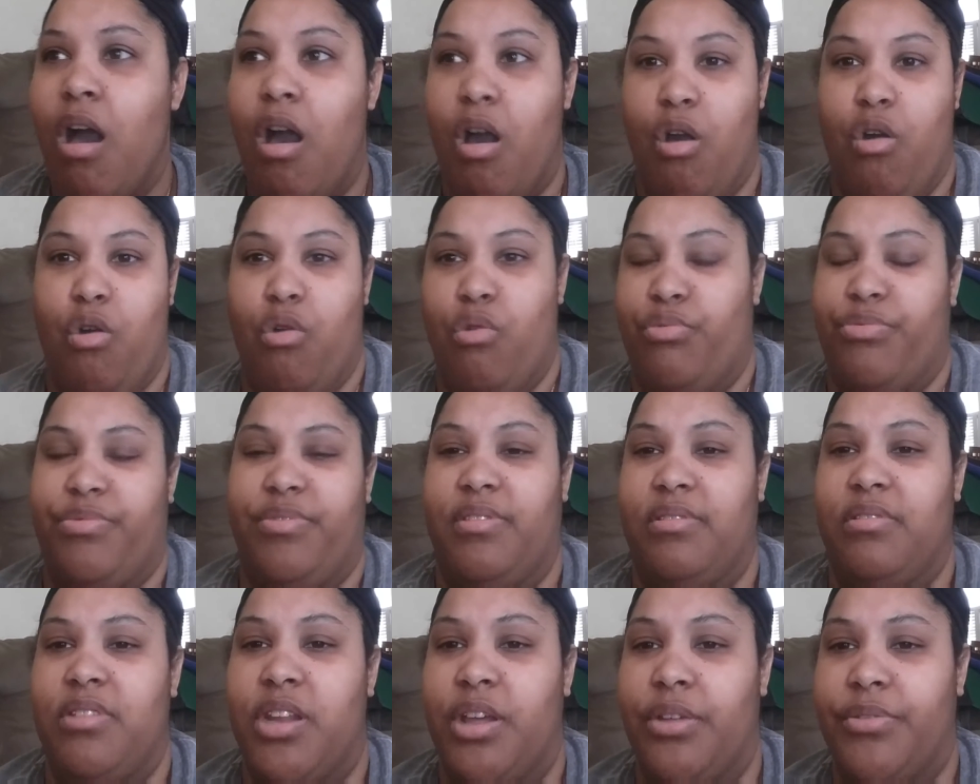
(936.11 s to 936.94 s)
Oh,
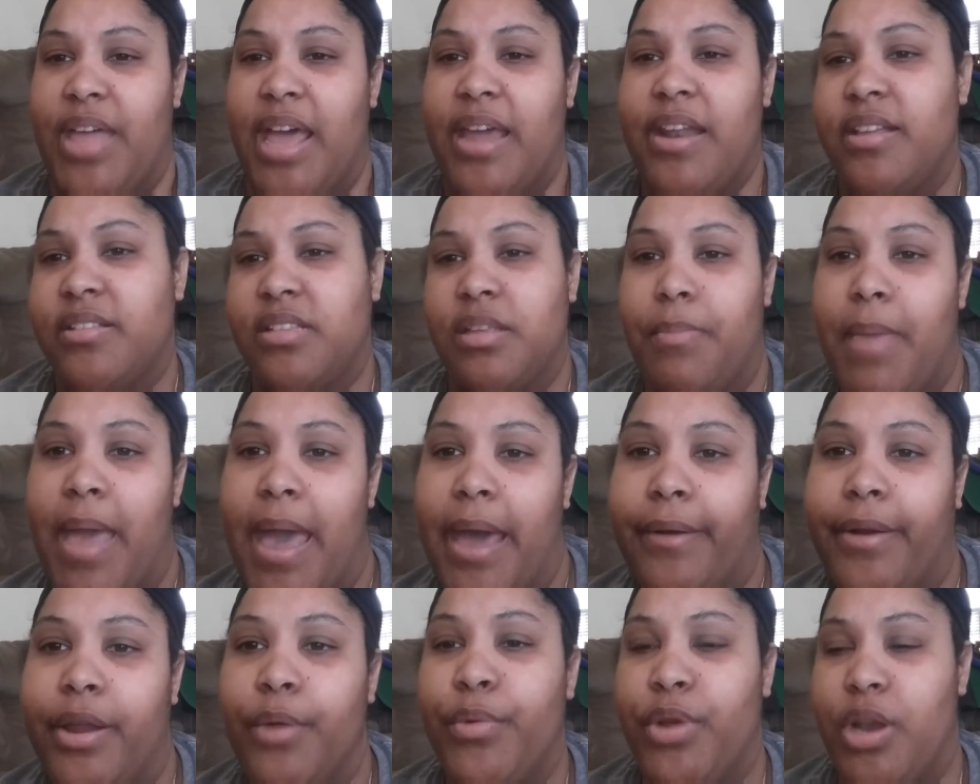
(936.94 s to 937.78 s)
you know, that doesn't
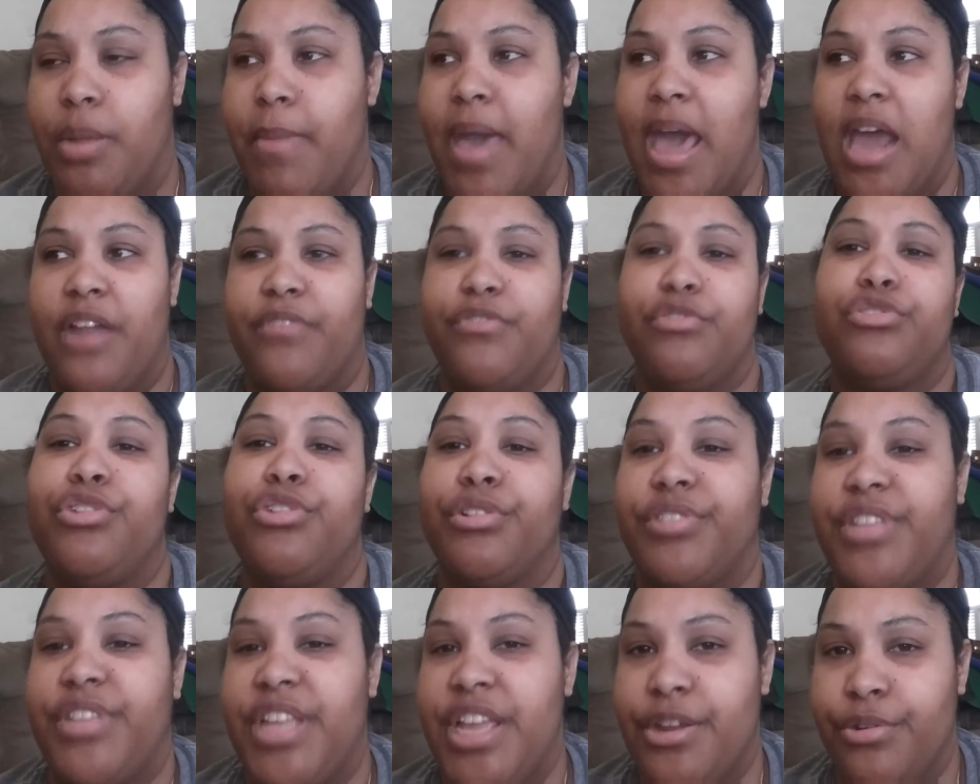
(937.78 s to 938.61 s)
matter. It wouldn't matter if you
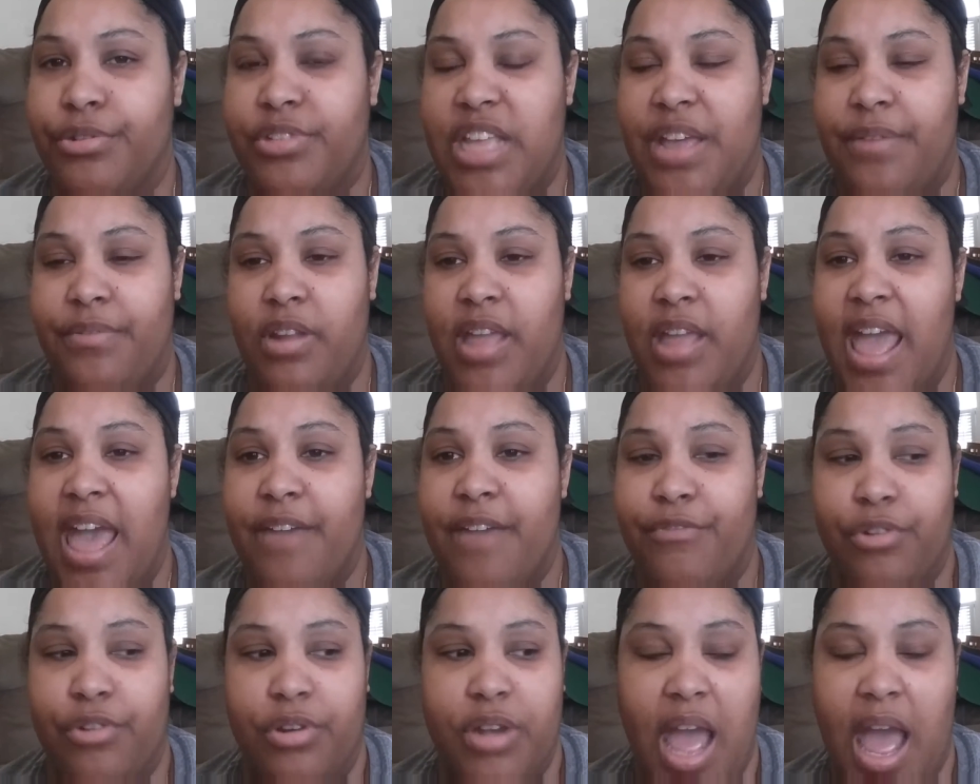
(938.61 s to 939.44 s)
took 10 or
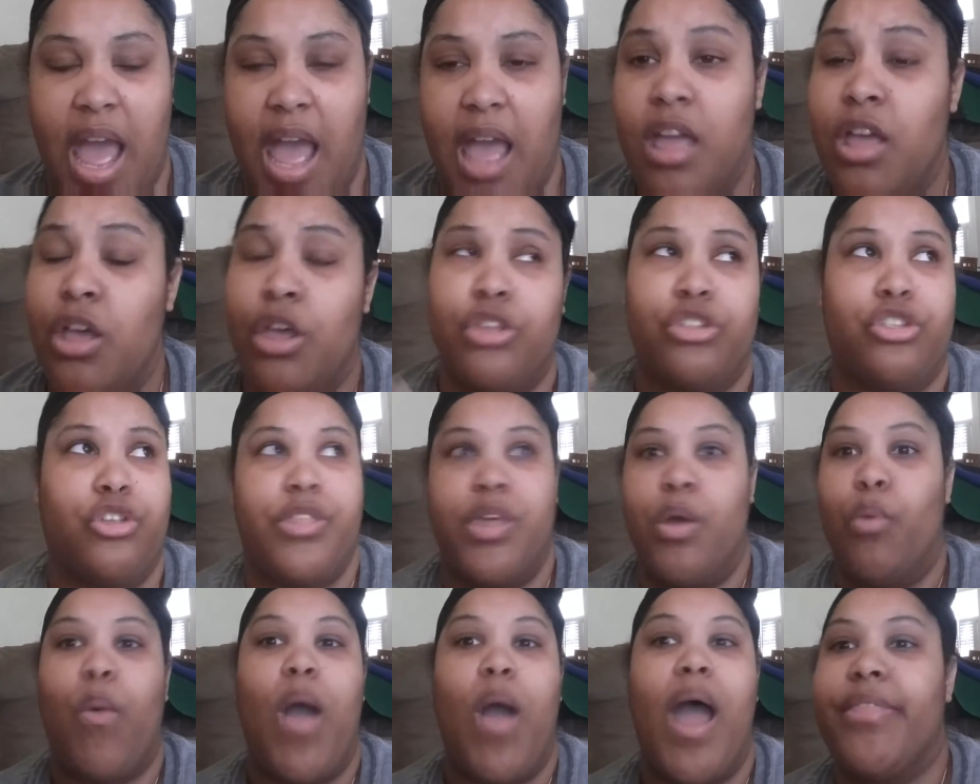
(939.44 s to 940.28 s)
7.5 or not. So
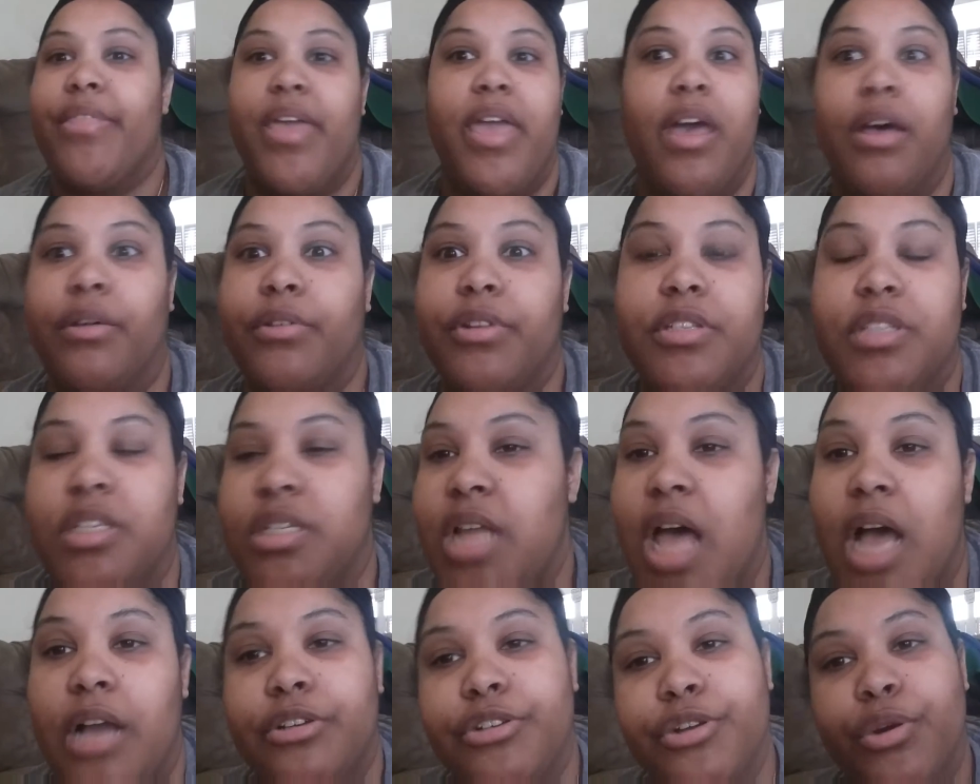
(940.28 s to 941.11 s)
then why the hell does the
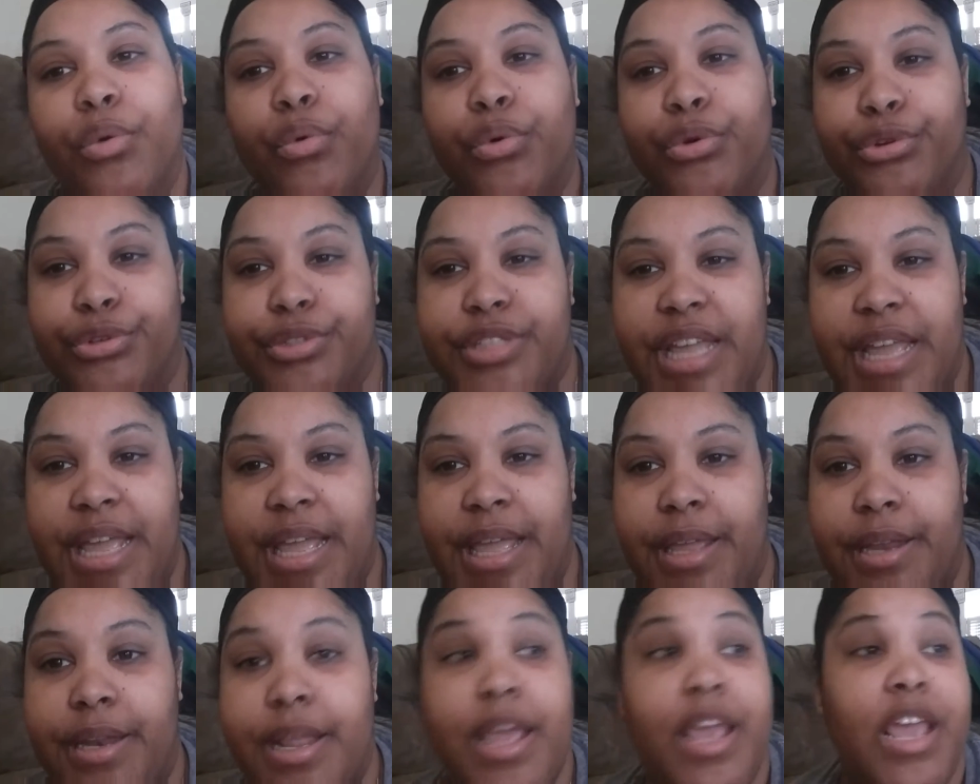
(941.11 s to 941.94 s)
doctor order
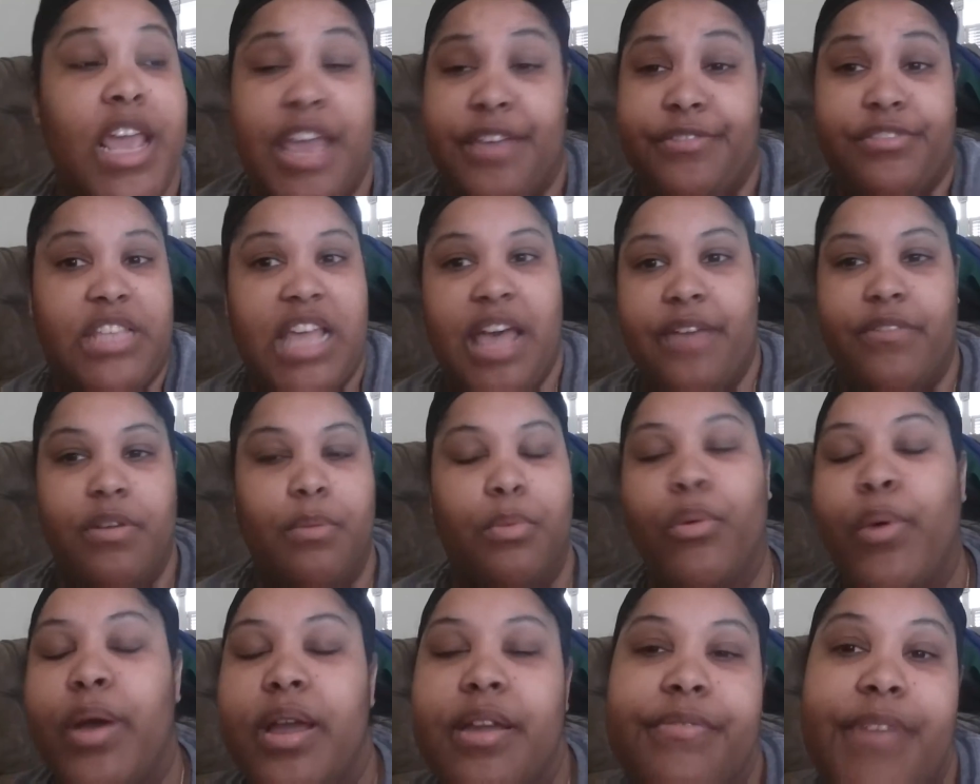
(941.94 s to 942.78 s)
10 if
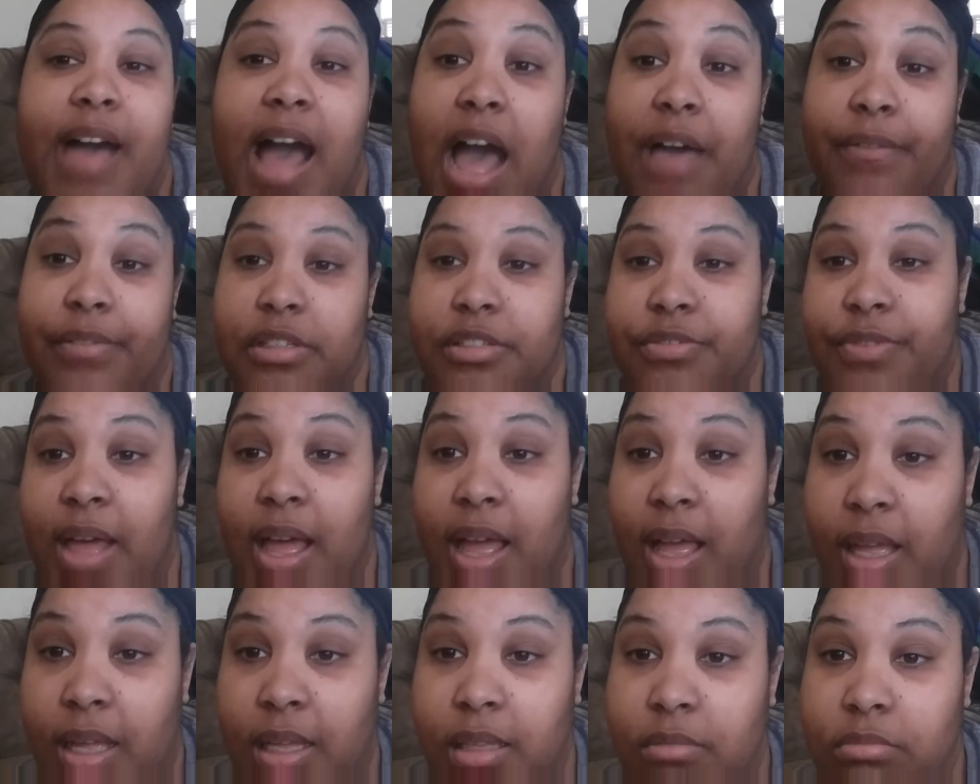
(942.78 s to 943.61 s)
7.5 is
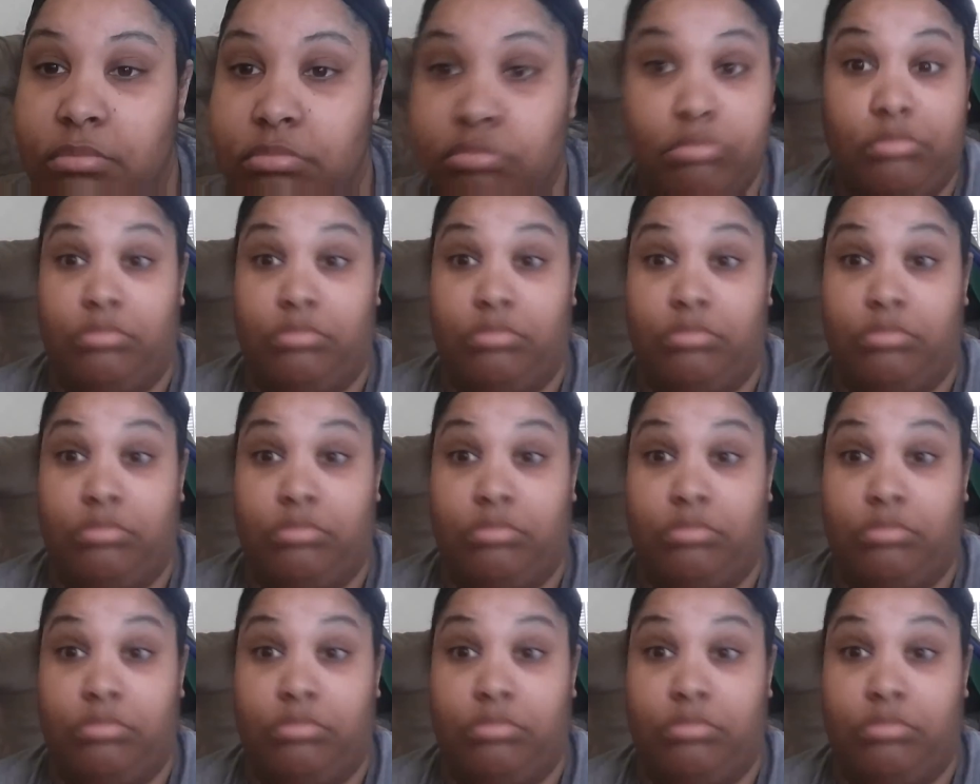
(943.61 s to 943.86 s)
fine?